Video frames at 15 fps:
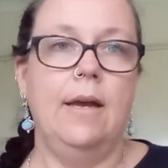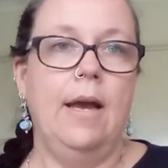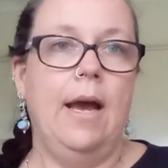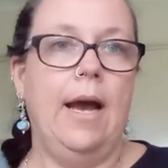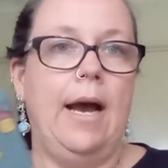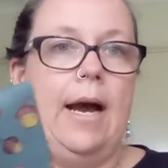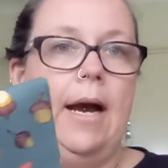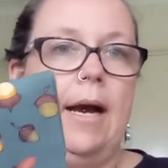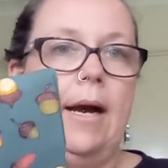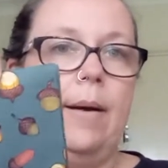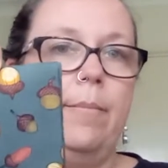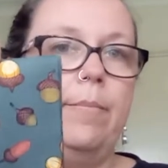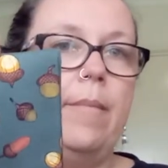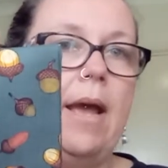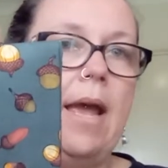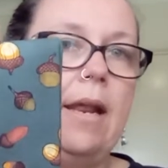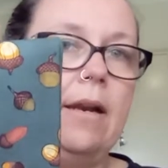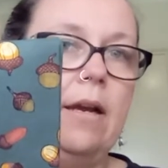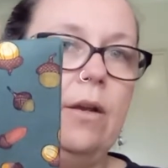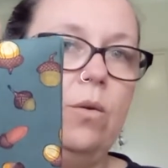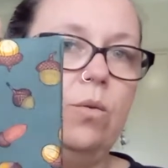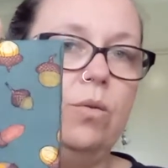And
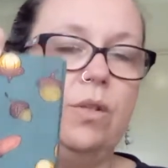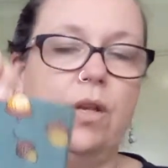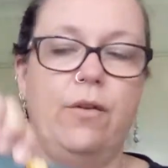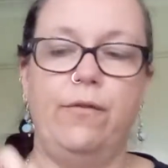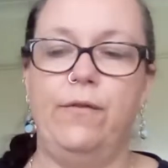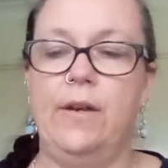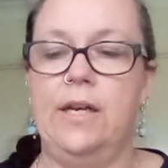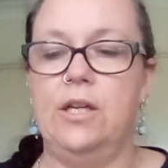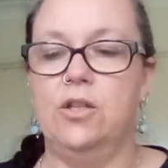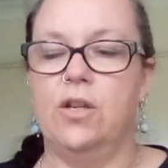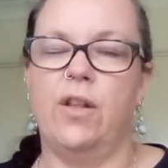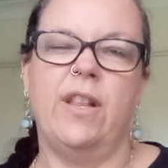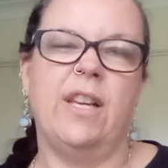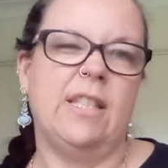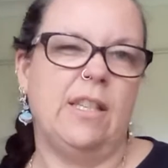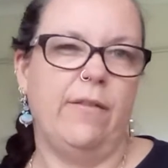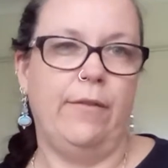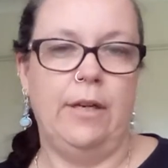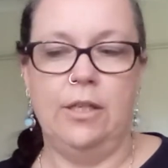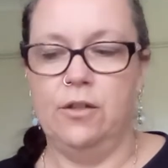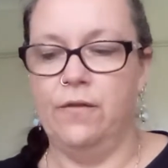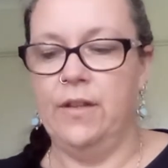I also finished, so that's a
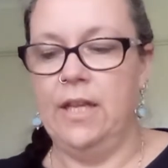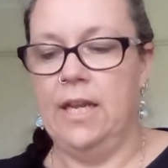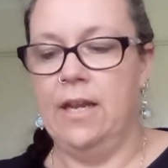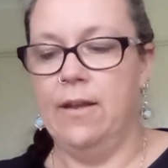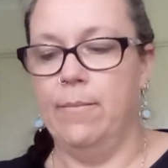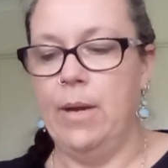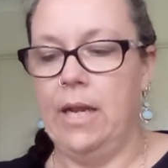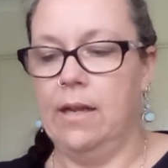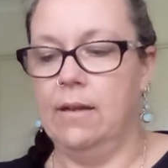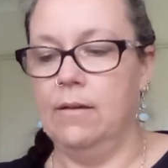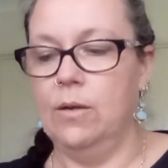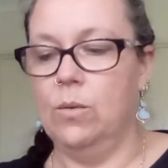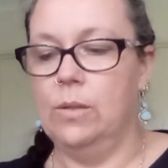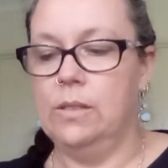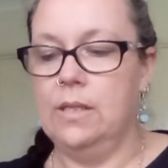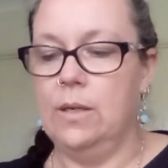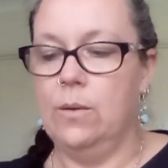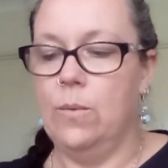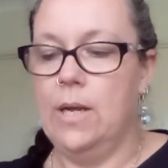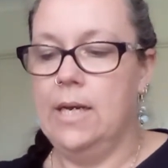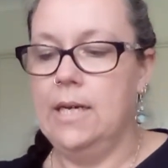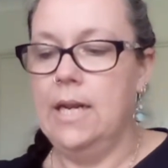finish for the year, my quilting
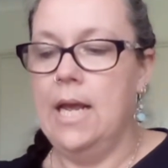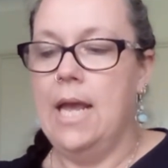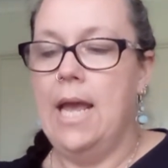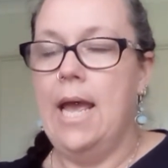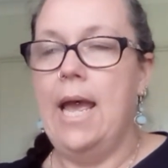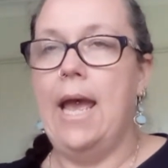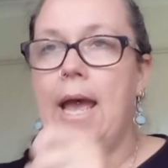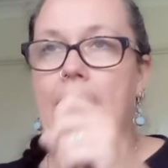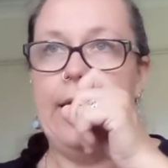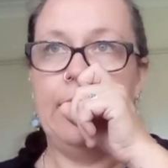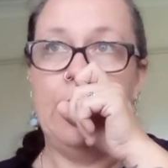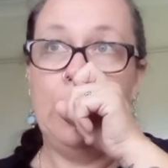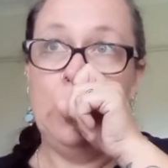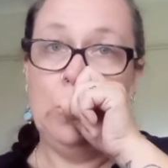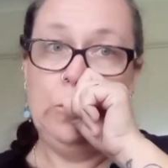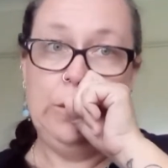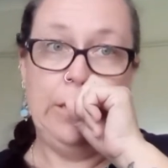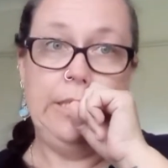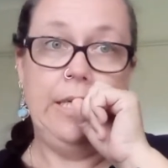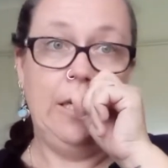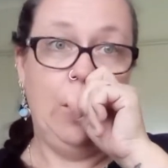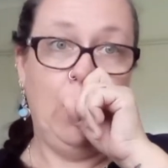one. And I also
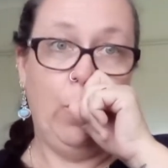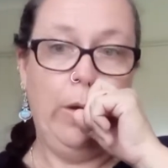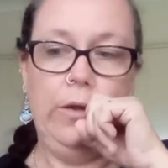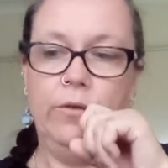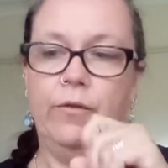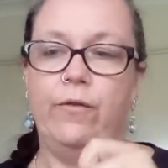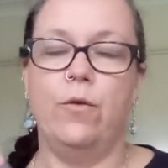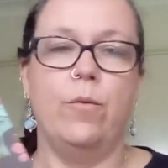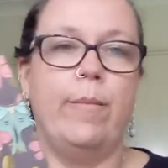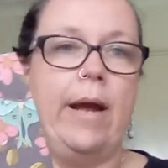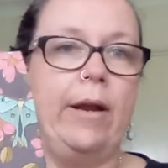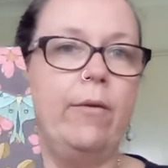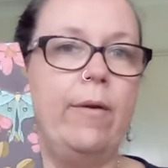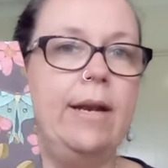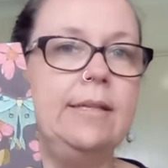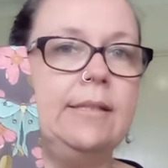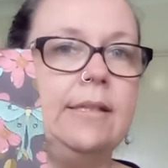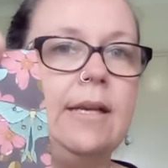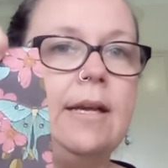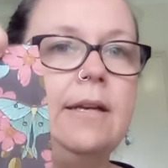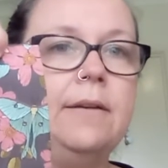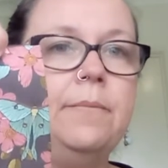did a quilt for my
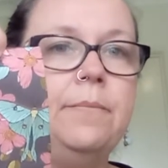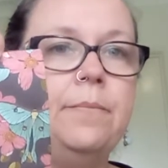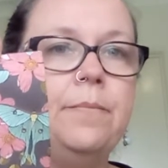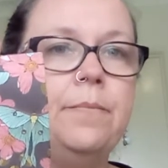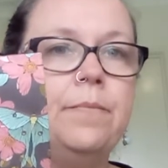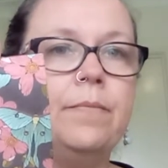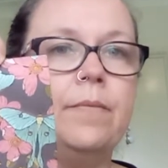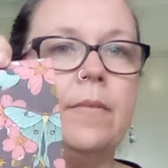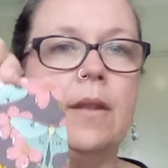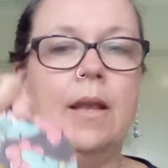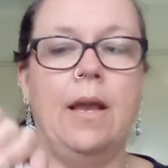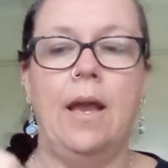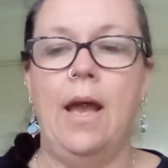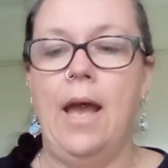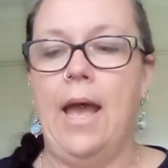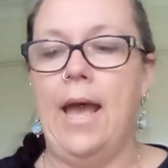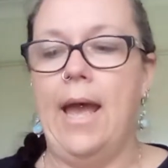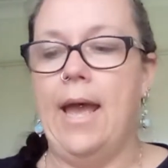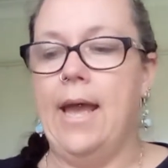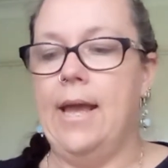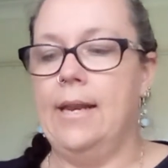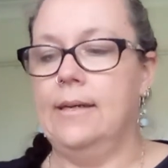grandson,
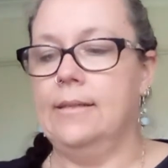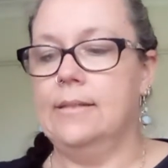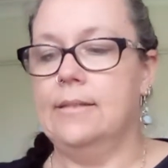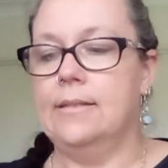and